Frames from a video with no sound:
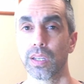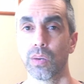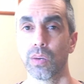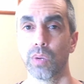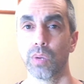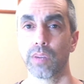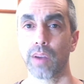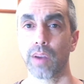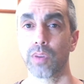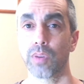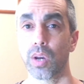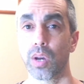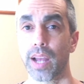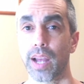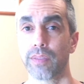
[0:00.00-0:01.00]
Whenever I've
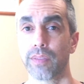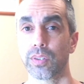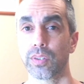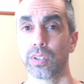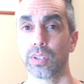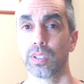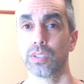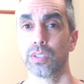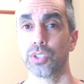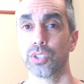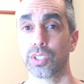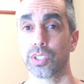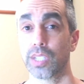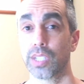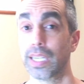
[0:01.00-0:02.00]
gone after
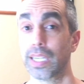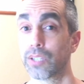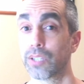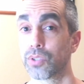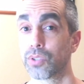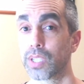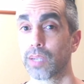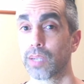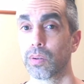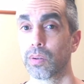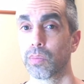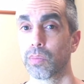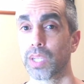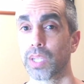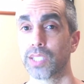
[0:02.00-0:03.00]
just an interesting
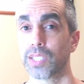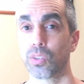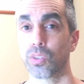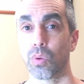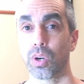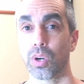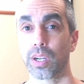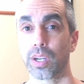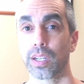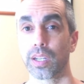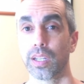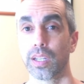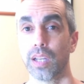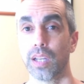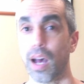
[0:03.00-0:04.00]
place to work,
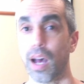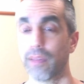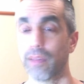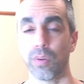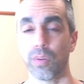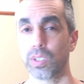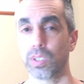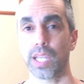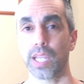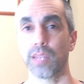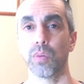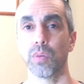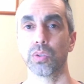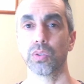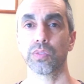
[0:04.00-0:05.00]
I've always had the
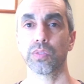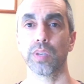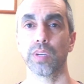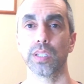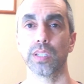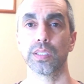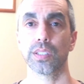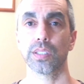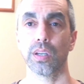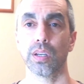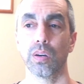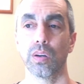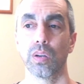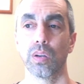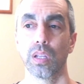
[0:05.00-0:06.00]
most fun. So,